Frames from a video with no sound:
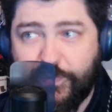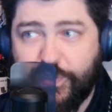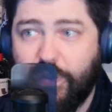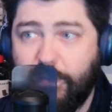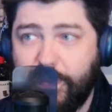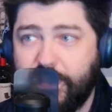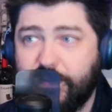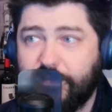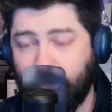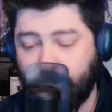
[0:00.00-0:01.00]
So, I
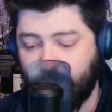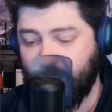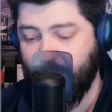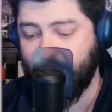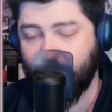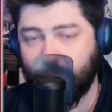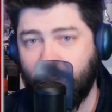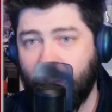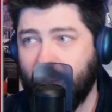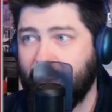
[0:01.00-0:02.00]
mean, I don't
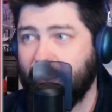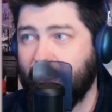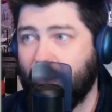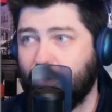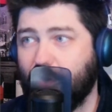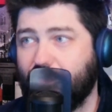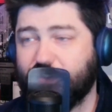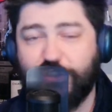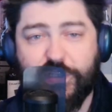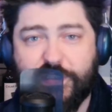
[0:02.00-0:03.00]
know if
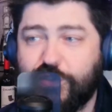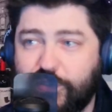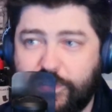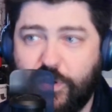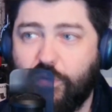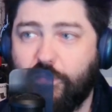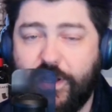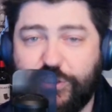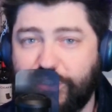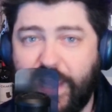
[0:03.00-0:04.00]
it's just so
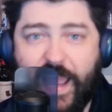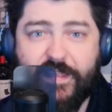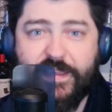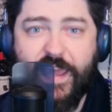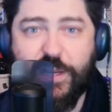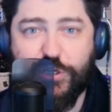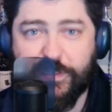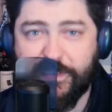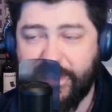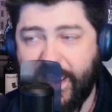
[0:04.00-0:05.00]
much
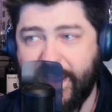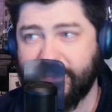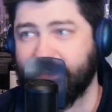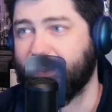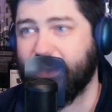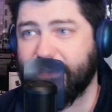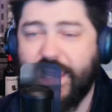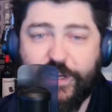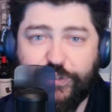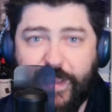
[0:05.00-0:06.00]
allegations as in it's
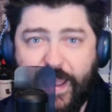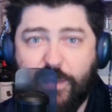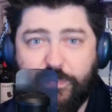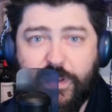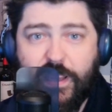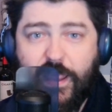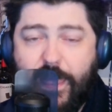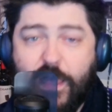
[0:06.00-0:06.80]
actually happening,